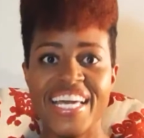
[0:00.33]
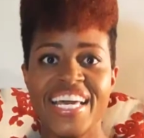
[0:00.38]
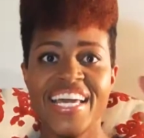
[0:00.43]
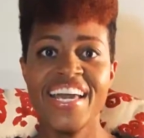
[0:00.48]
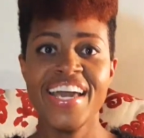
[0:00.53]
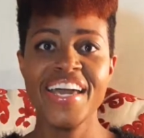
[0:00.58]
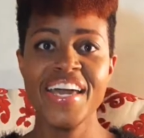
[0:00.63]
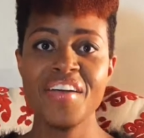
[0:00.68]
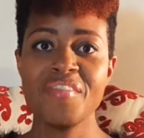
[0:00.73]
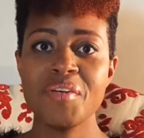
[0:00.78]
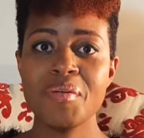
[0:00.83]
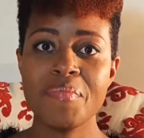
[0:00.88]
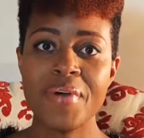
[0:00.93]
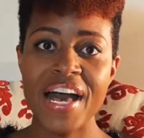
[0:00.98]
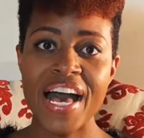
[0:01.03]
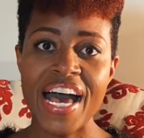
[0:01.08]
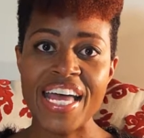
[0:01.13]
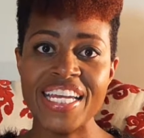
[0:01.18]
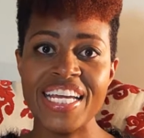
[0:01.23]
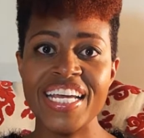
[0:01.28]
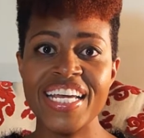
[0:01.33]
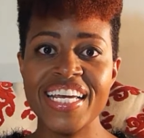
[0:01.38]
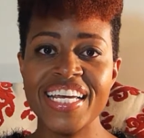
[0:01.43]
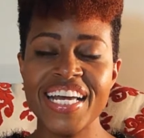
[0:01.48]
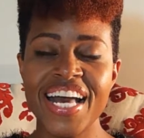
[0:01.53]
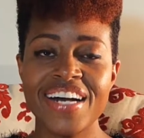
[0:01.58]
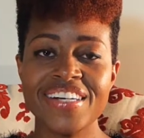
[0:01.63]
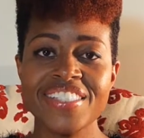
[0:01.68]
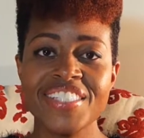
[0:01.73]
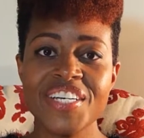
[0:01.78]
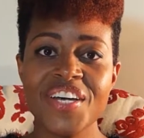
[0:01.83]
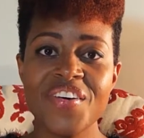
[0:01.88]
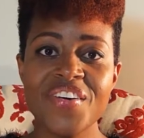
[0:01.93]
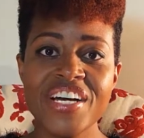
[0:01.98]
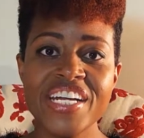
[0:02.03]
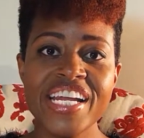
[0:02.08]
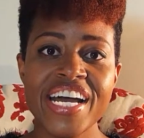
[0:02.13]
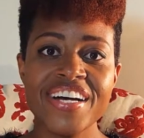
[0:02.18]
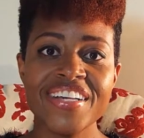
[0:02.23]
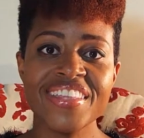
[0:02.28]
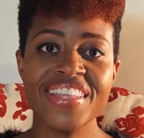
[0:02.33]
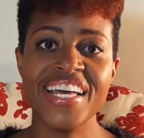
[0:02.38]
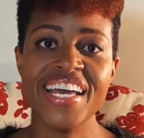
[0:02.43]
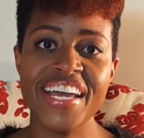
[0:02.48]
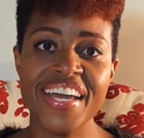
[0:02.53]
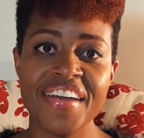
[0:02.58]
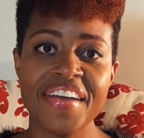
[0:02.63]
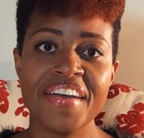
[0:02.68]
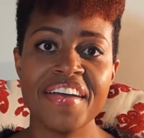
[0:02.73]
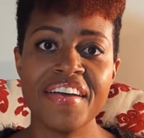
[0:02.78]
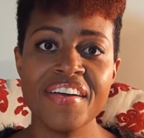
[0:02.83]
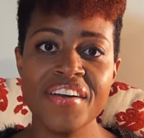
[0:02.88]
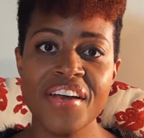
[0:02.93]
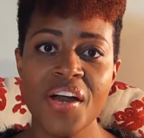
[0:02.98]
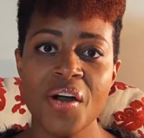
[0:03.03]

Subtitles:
Hey everybody, how's it going out there?